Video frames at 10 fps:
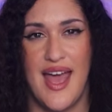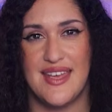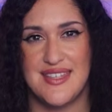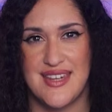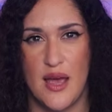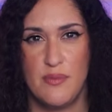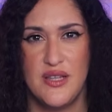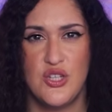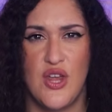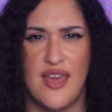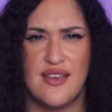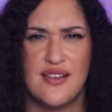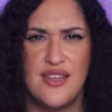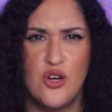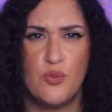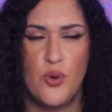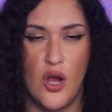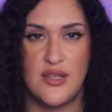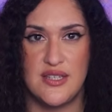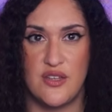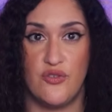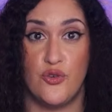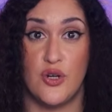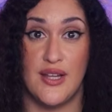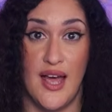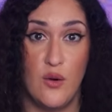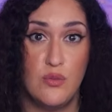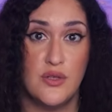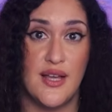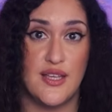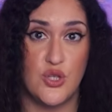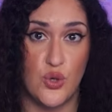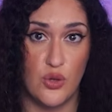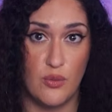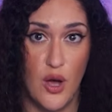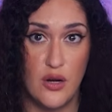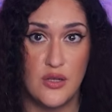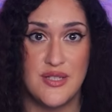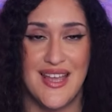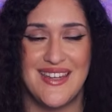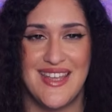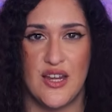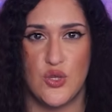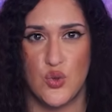Establish a clear policy for allowable external models and data